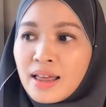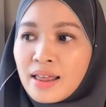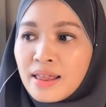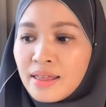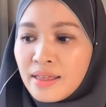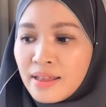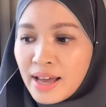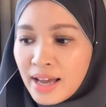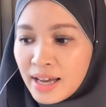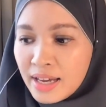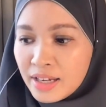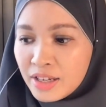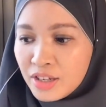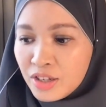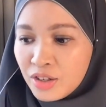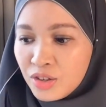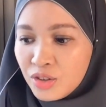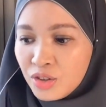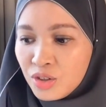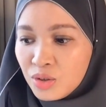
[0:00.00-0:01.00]
that
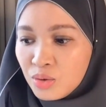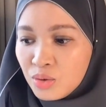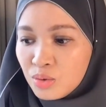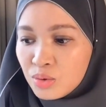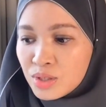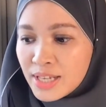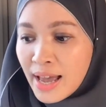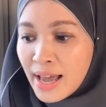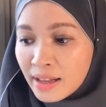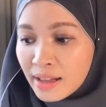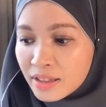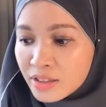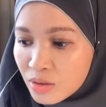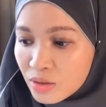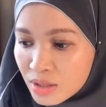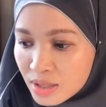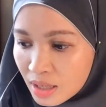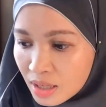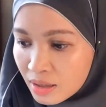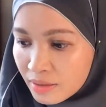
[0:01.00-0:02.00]
you tell
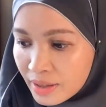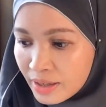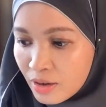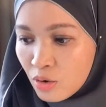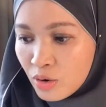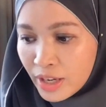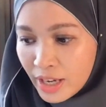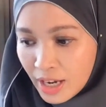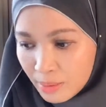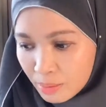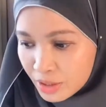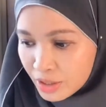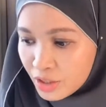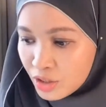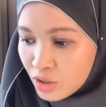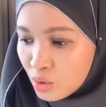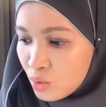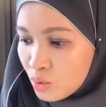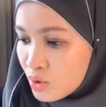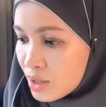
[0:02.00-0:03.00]
yourself that, okay, I'm going to
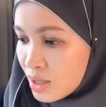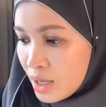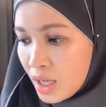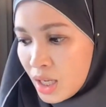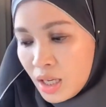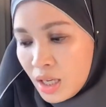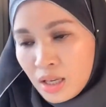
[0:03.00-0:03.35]
use